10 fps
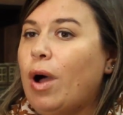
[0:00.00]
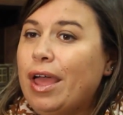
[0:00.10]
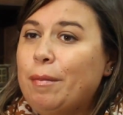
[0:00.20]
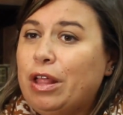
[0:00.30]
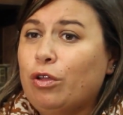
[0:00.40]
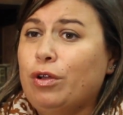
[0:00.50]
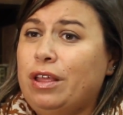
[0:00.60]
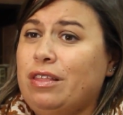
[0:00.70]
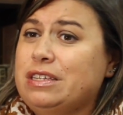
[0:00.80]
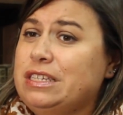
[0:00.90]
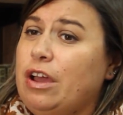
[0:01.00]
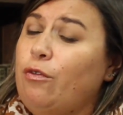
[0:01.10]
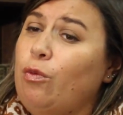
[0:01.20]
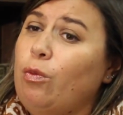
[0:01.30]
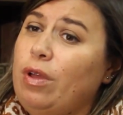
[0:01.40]
why am I learning this
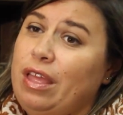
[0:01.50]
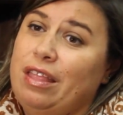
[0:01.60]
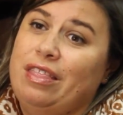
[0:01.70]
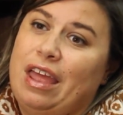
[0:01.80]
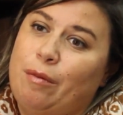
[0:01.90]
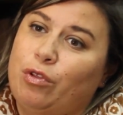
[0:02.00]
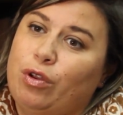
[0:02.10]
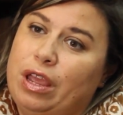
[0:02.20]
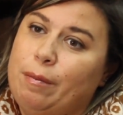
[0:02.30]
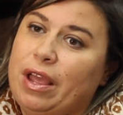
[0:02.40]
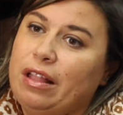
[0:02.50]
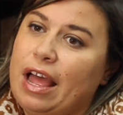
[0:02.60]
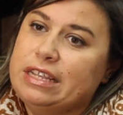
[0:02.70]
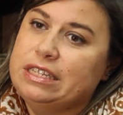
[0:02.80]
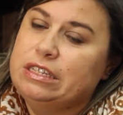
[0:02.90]
stuff that I'm learning in my
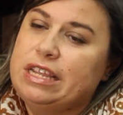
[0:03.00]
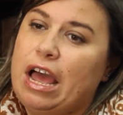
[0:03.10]
classes?